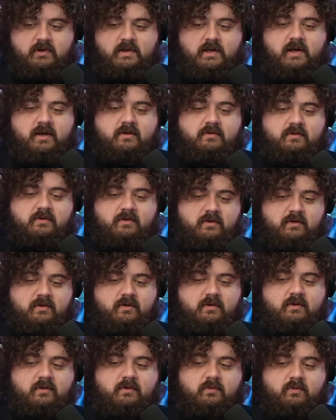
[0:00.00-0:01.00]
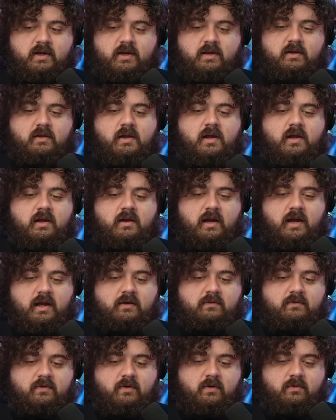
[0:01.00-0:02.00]
Yeah. Well,
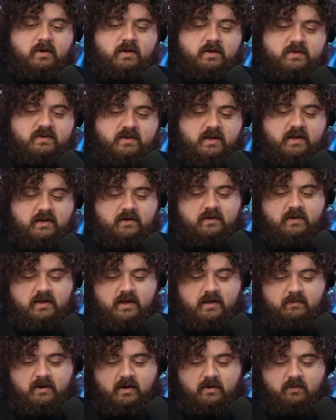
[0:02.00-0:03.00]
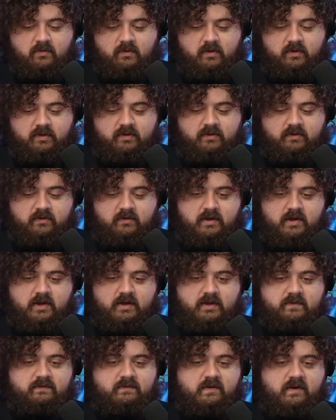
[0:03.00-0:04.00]
the reason I came out with
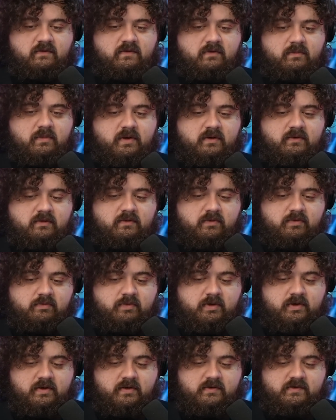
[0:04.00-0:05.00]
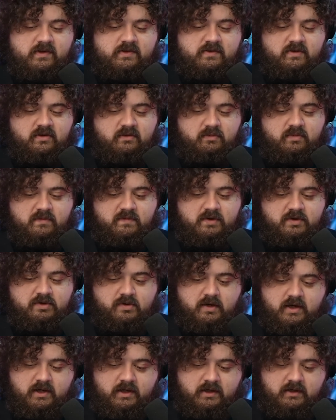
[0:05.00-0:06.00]
Phantom Menace was because I saw the movie
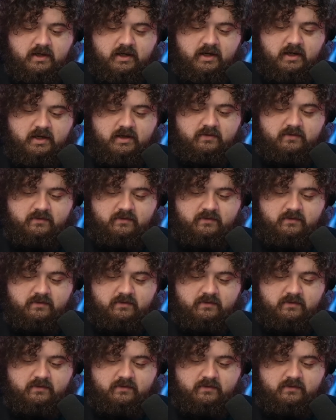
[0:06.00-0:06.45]
Training Day.